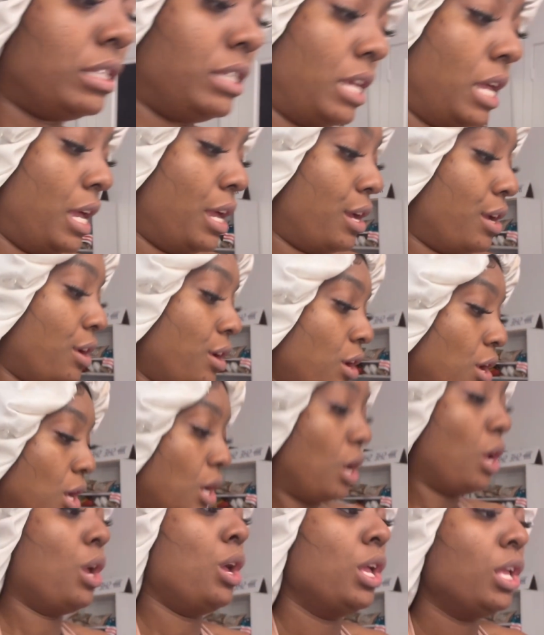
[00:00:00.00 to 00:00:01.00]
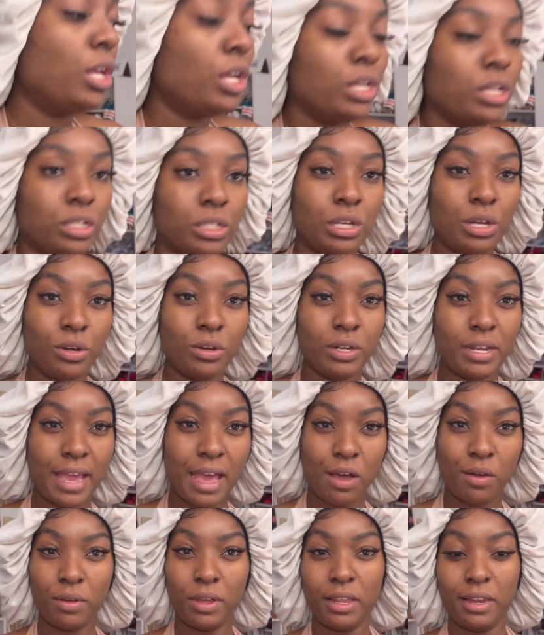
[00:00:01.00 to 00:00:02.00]
hair turned
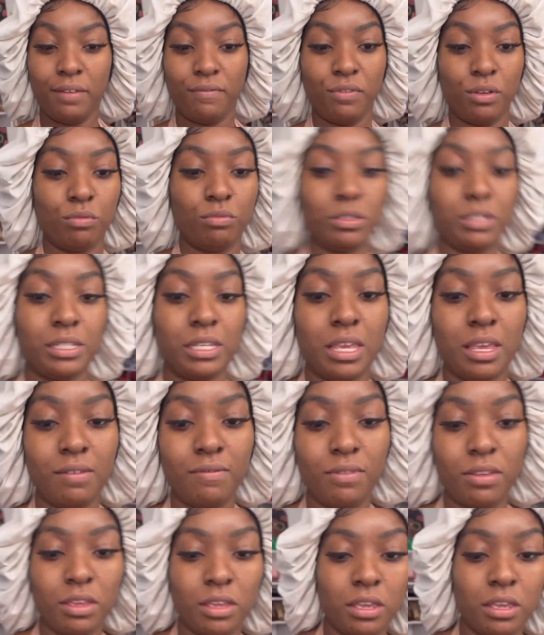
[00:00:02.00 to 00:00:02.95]
out and if it was given.